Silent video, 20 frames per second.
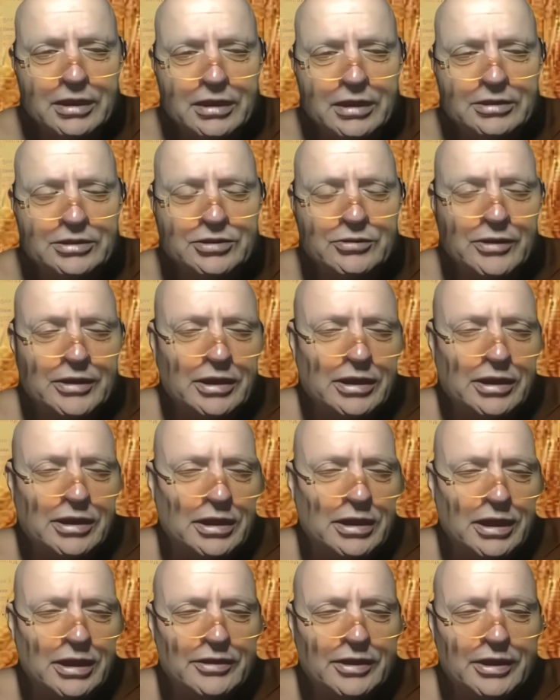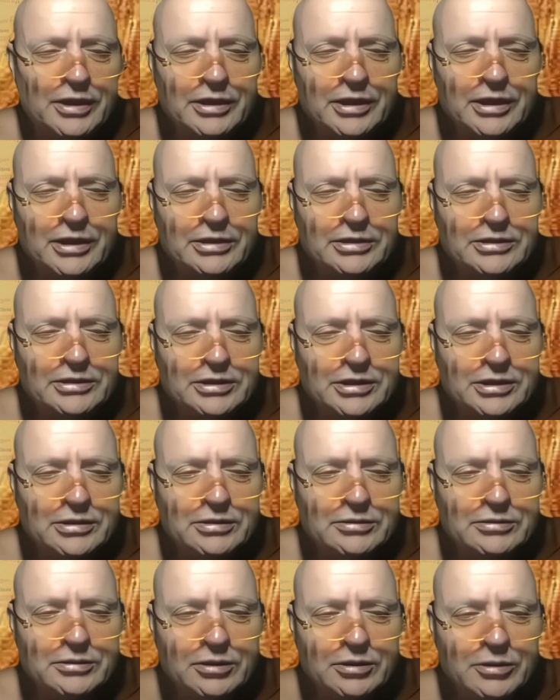so I, I think that
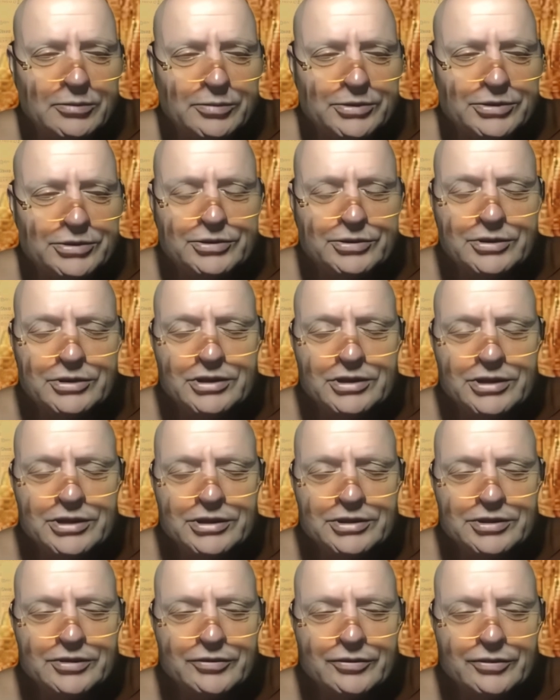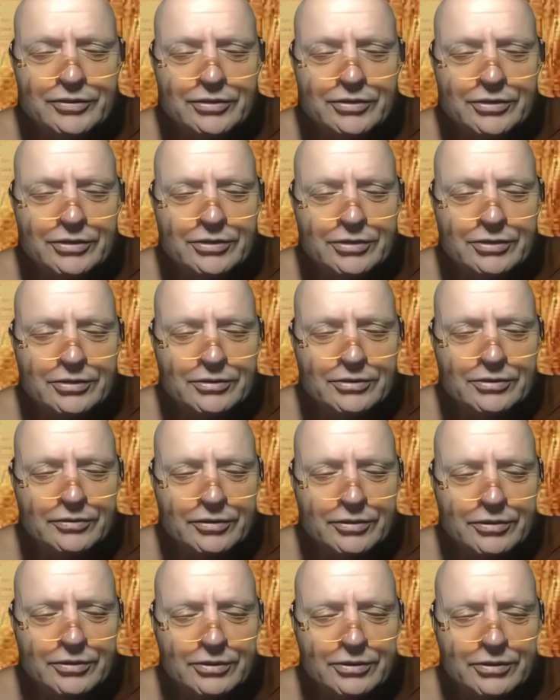uh, opportunities for
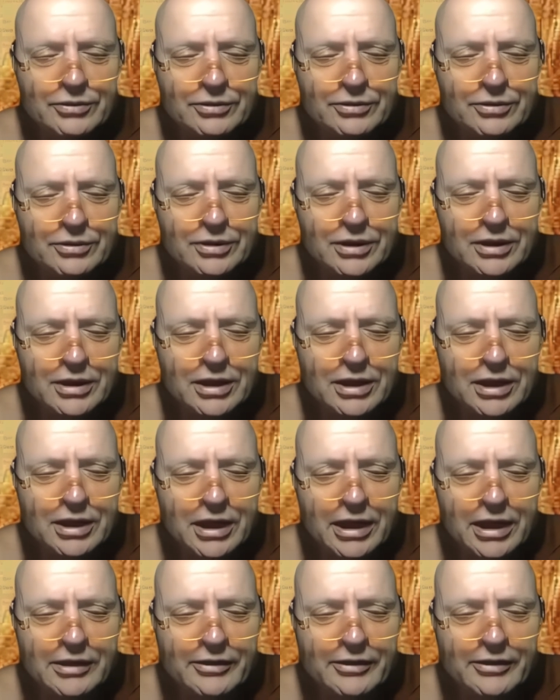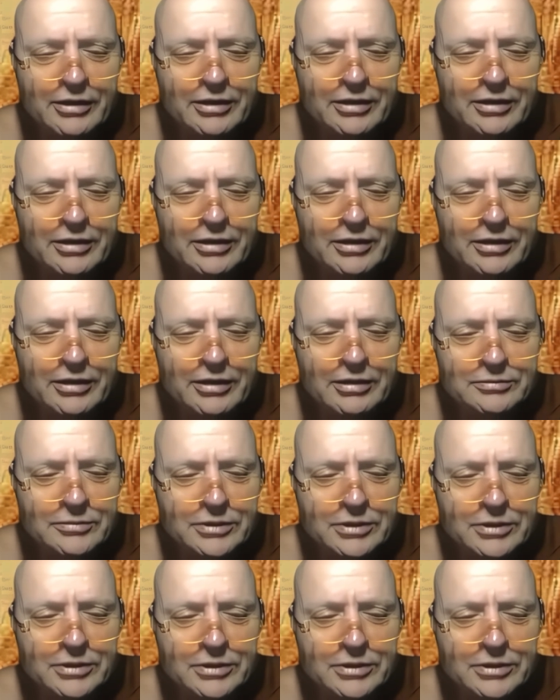for other